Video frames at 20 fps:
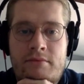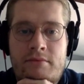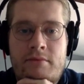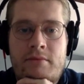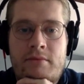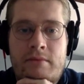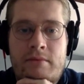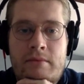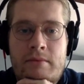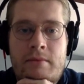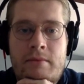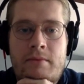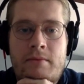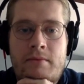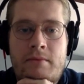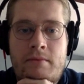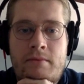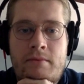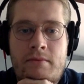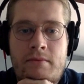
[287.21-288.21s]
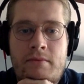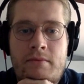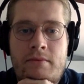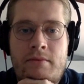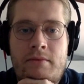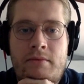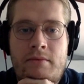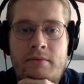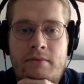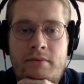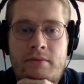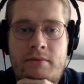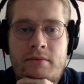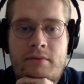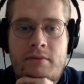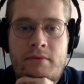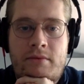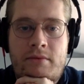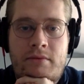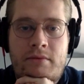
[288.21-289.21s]

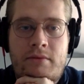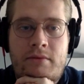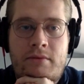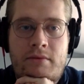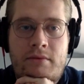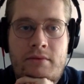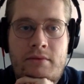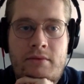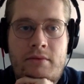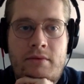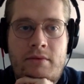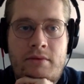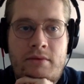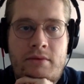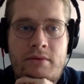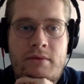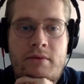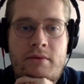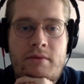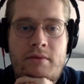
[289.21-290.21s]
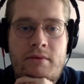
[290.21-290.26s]
[no speech]